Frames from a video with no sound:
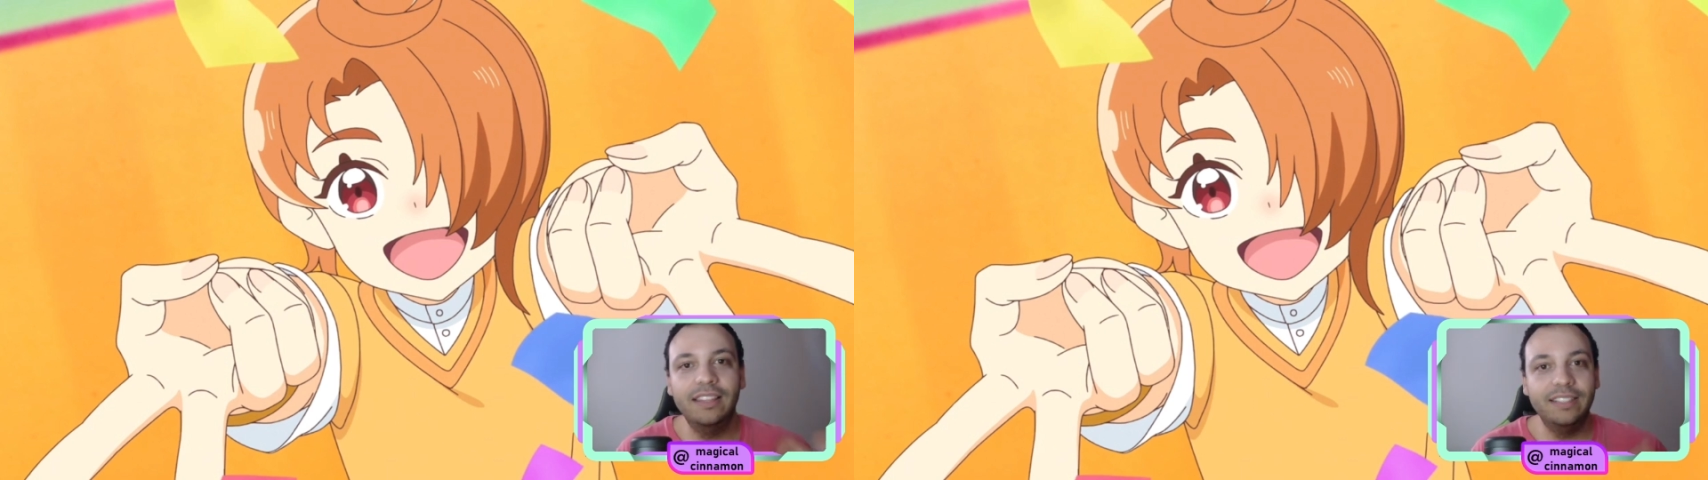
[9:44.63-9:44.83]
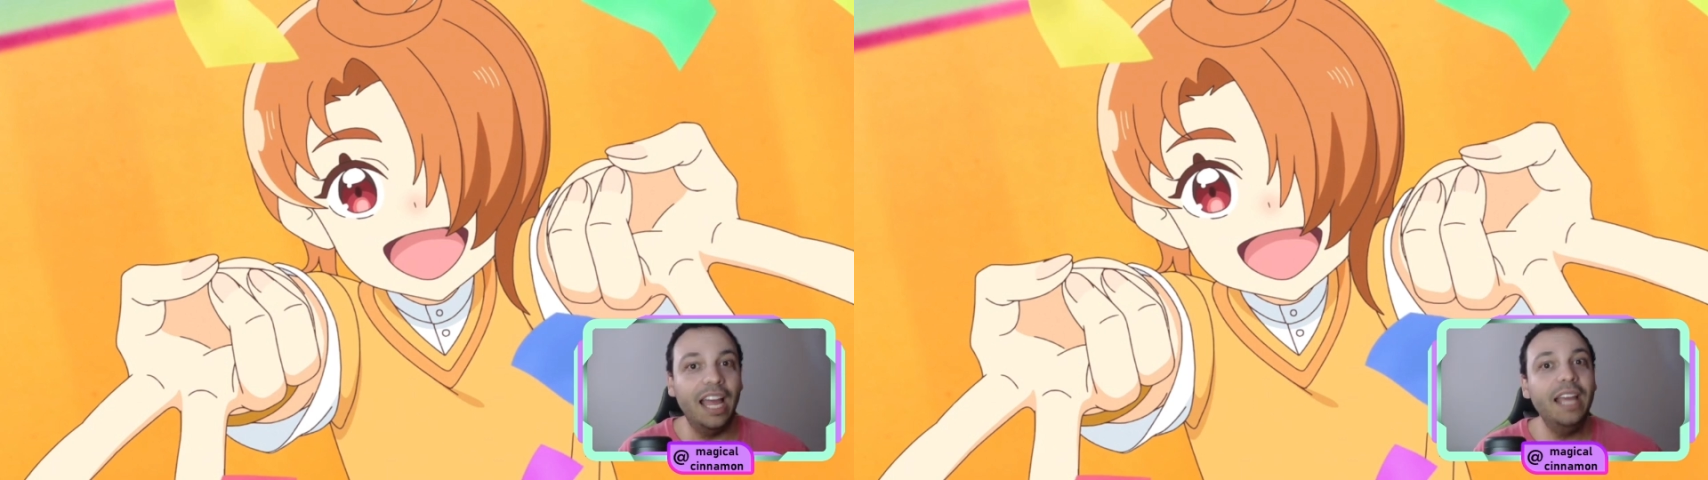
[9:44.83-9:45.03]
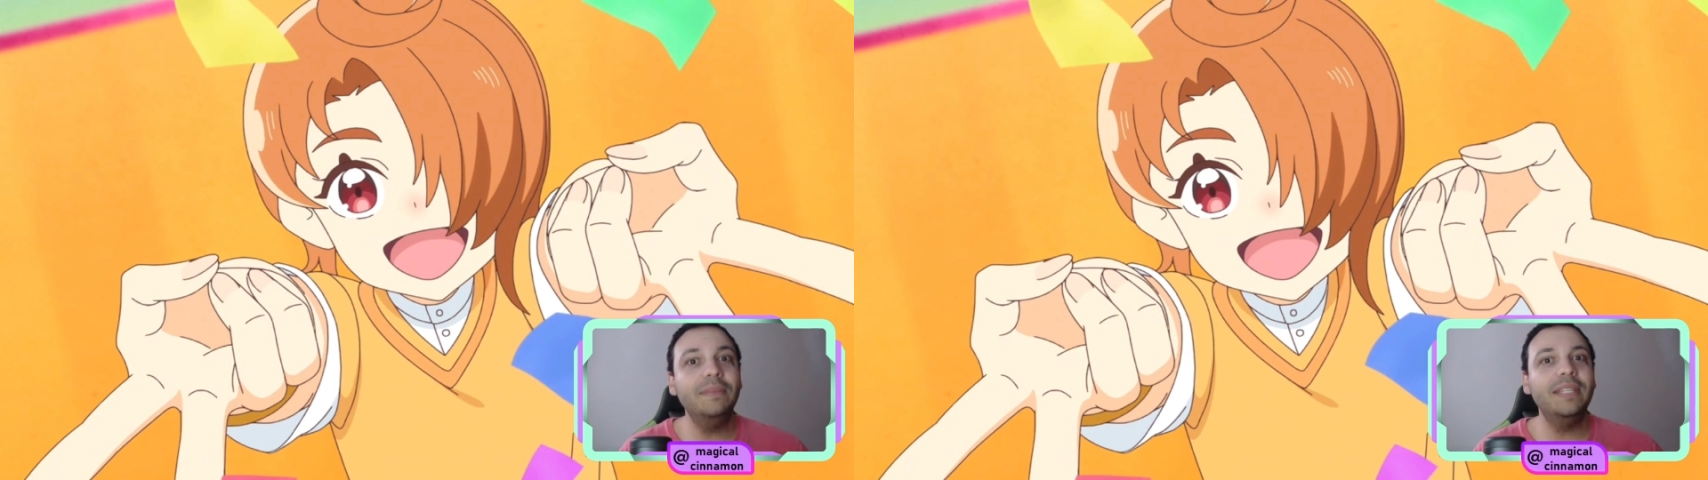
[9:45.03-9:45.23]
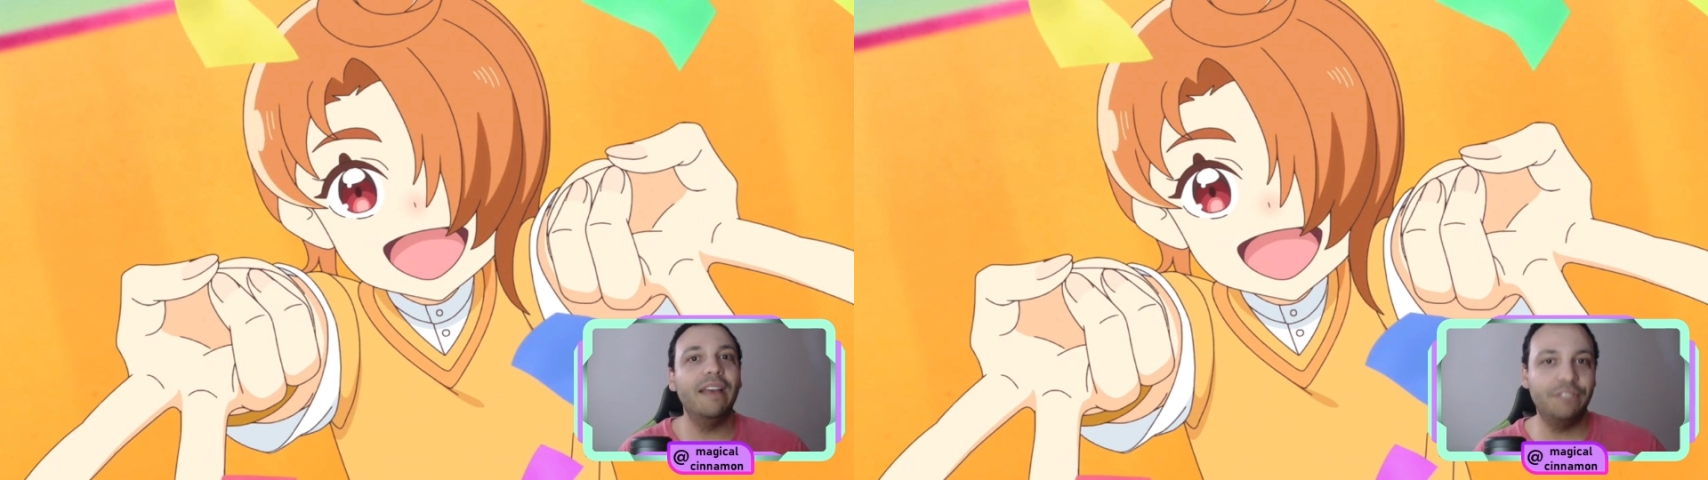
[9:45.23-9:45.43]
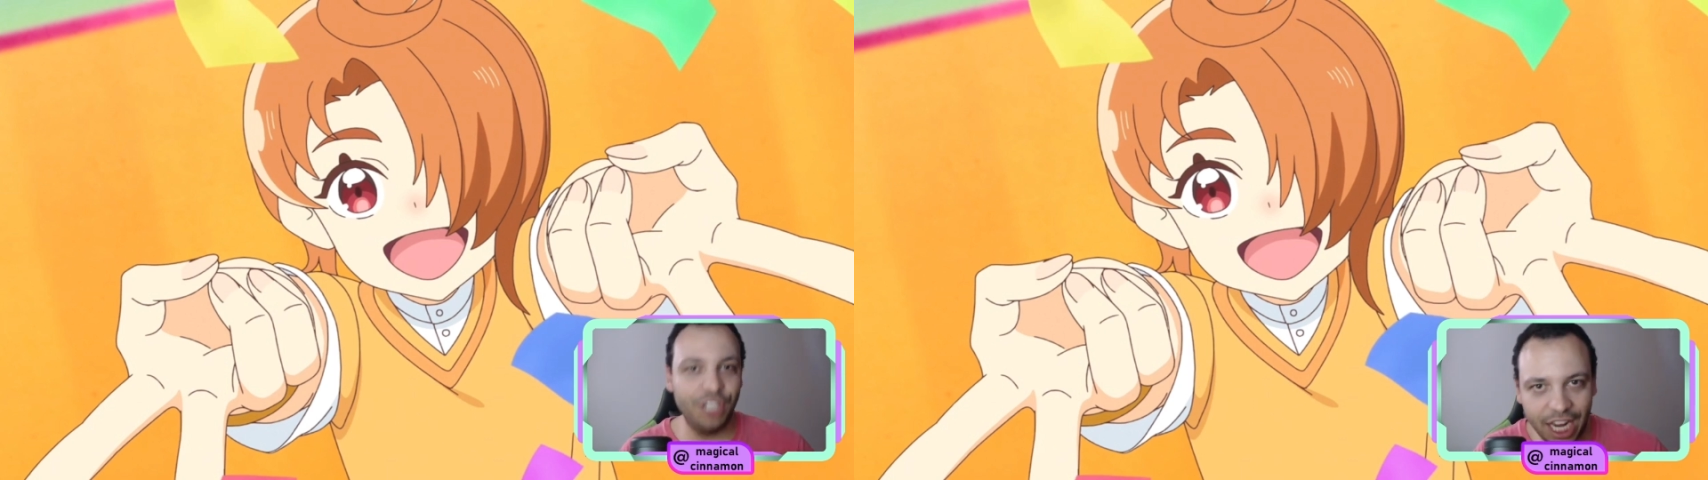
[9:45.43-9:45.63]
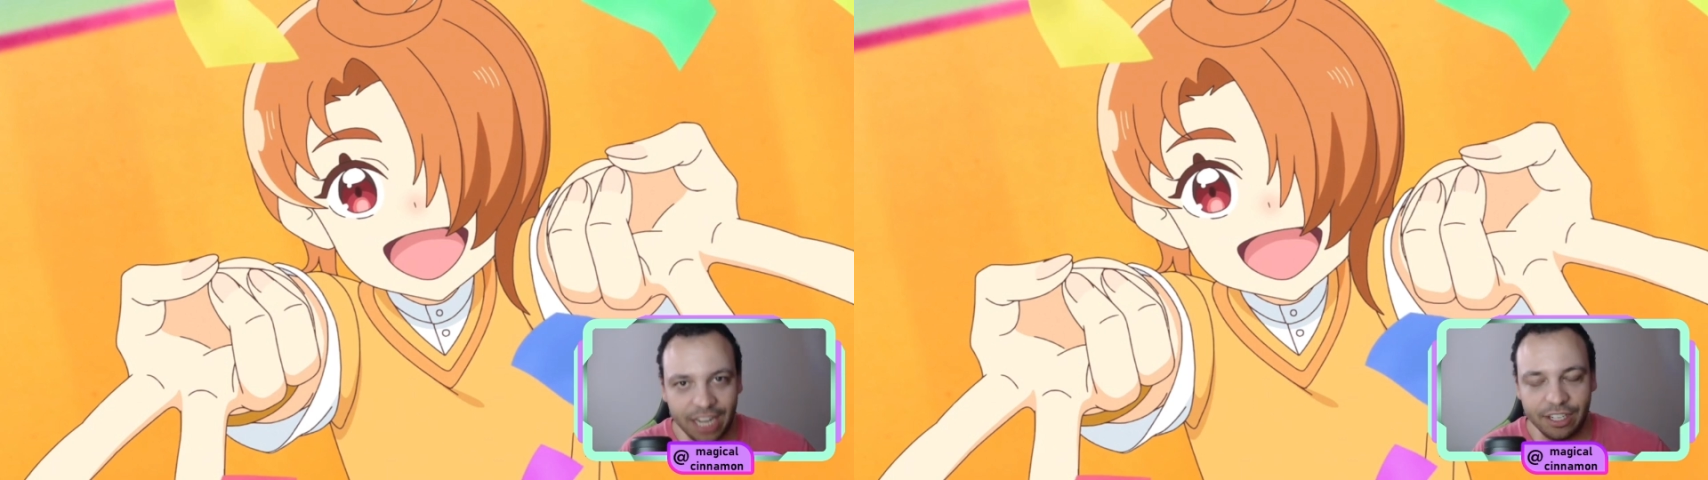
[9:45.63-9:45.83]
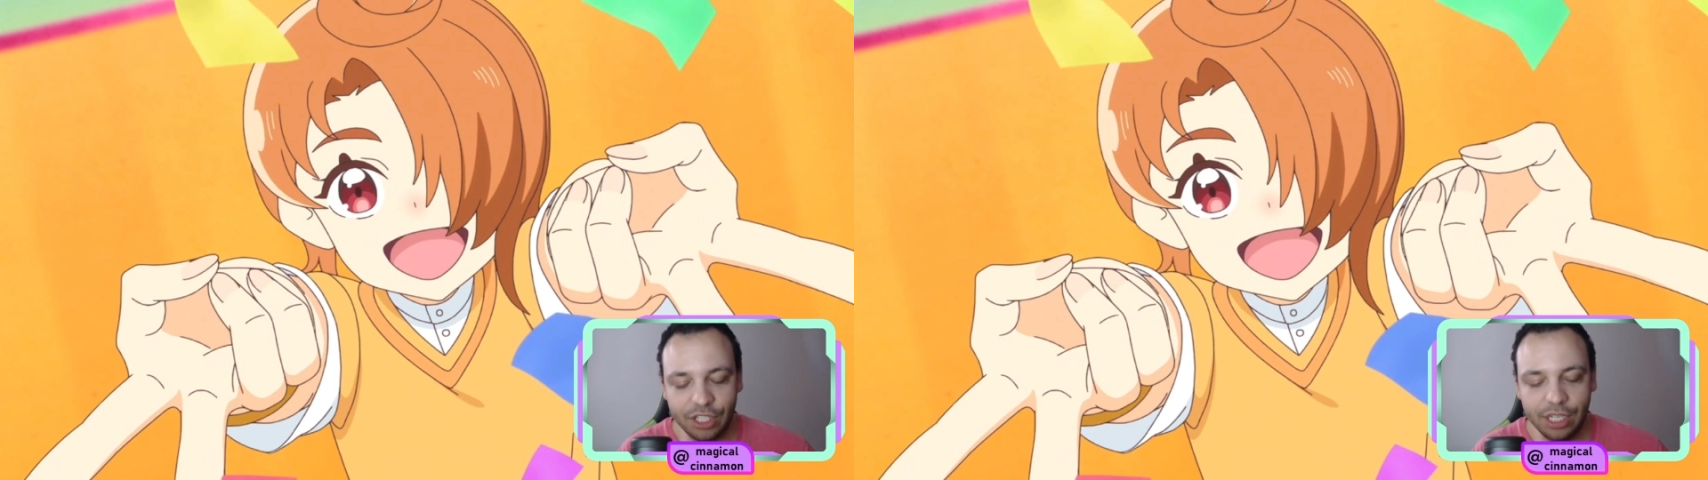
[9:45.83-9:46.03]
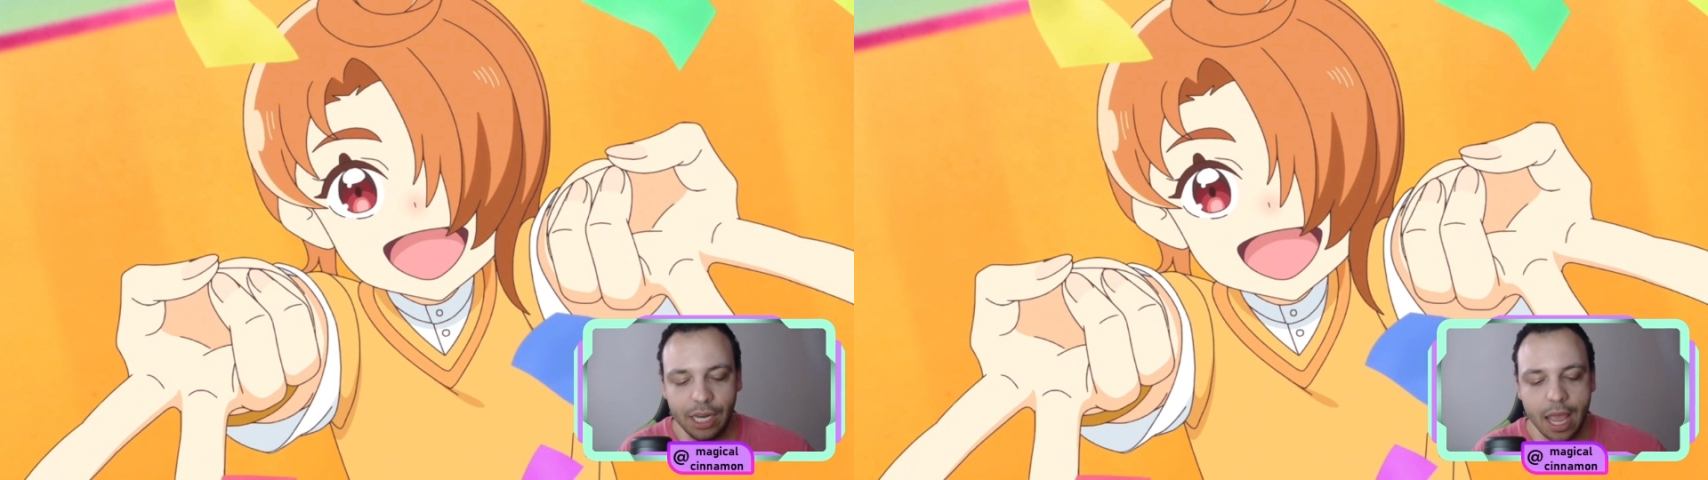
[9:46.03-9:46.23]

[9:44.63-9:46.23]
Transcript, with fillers: Times have changed,